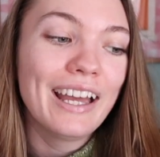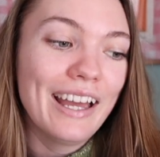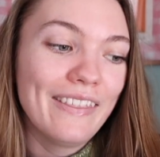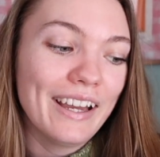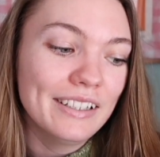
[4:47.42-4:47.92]

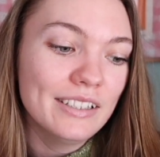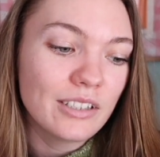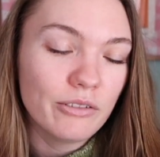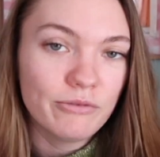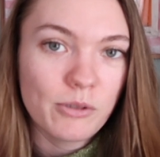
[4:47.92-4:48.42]
And that
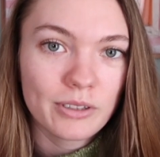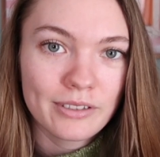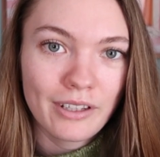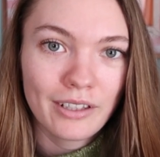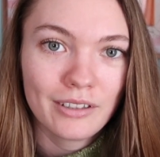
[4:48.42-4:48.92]
is
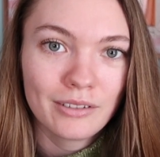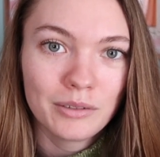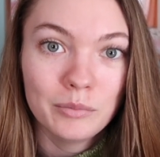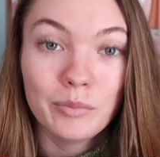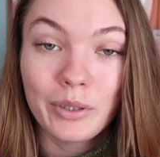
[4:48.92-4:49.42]
forcing
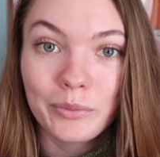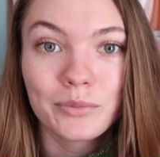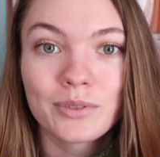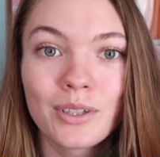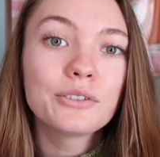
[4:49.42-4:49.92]
blooms.